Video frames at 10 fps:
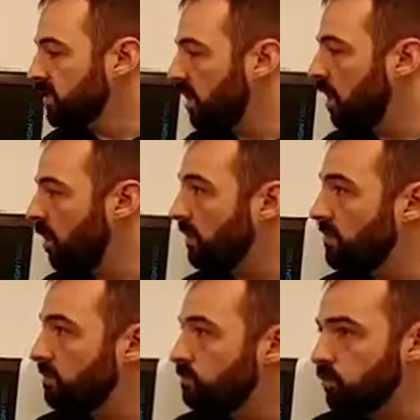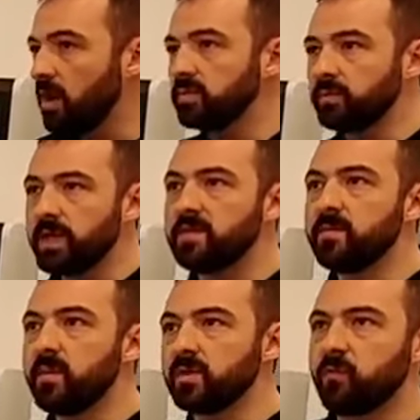So probably
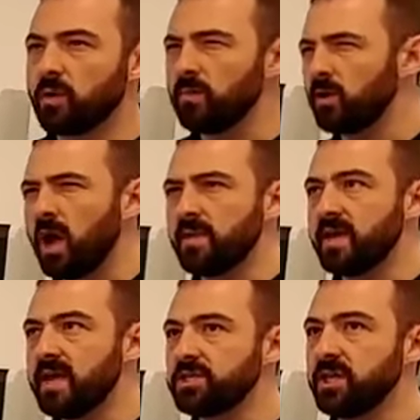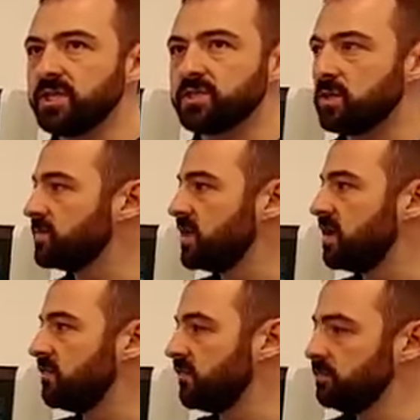the most affordable combination in terms
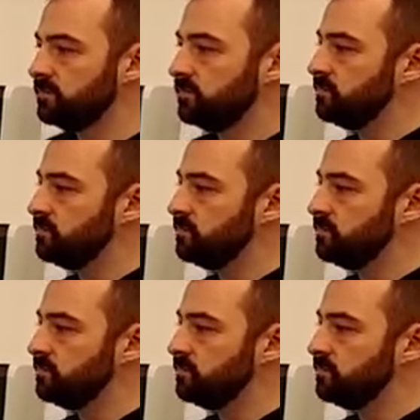of